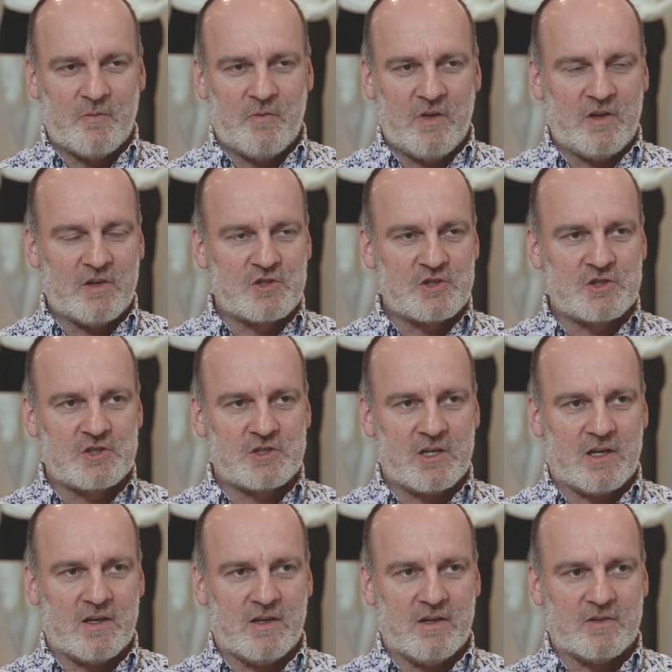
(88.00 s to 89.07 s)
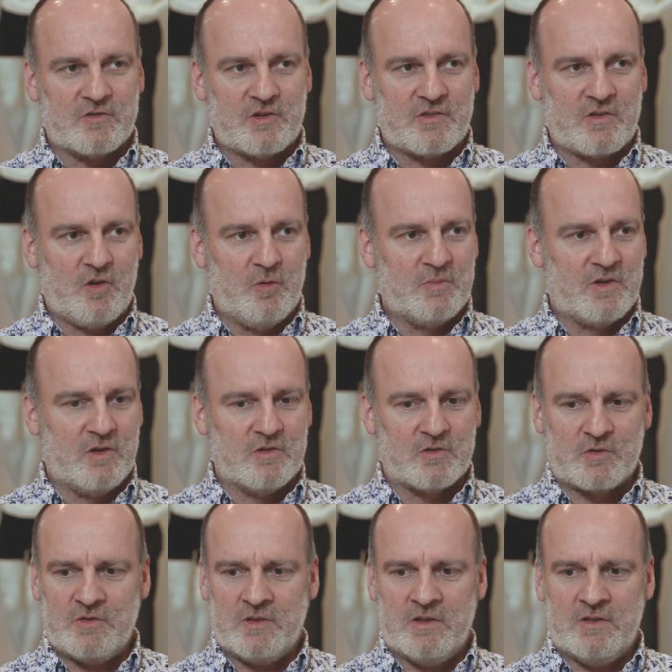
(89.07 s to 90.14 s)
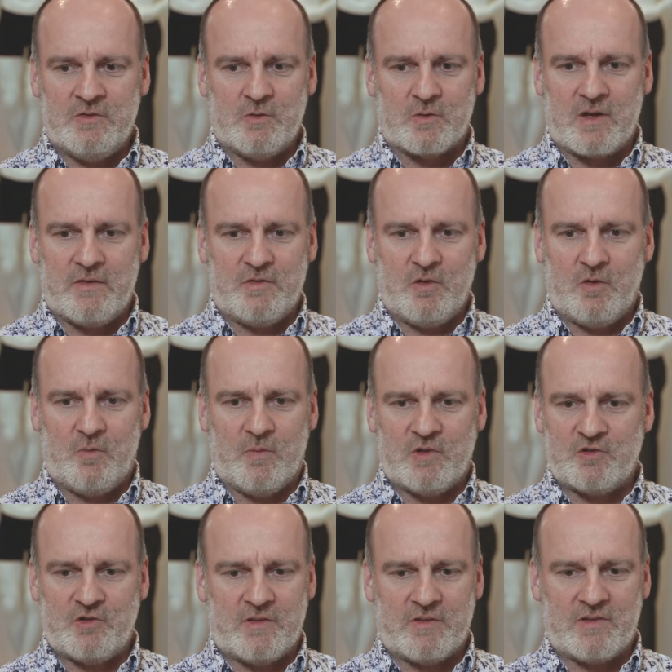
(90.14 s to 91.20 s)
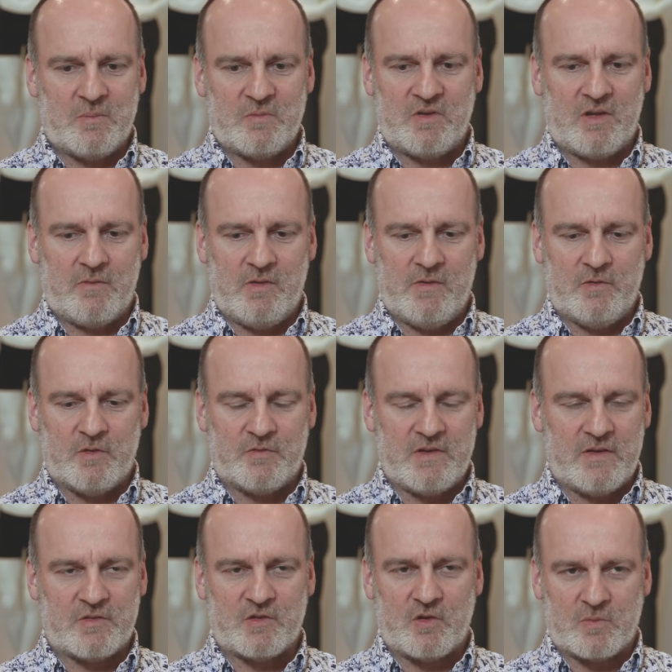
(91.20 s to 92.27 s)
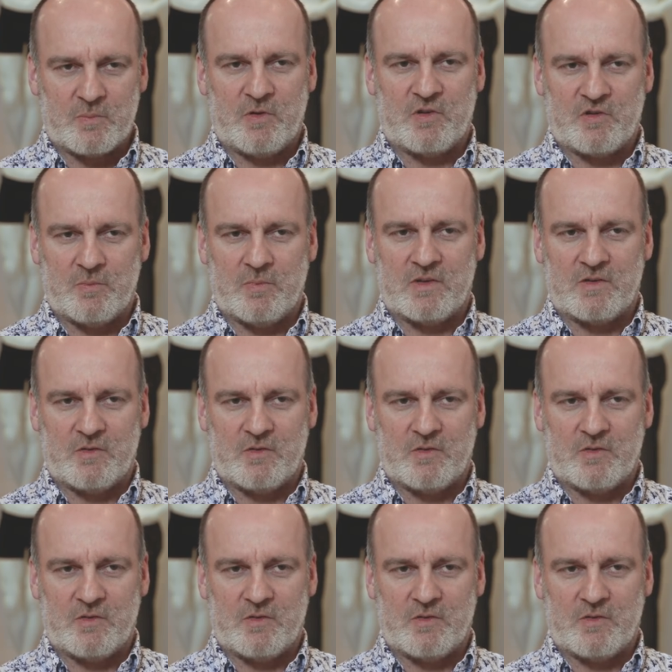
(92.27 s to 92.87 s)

which uh, just opened a whole a new revenue, which is something we would have never thought possible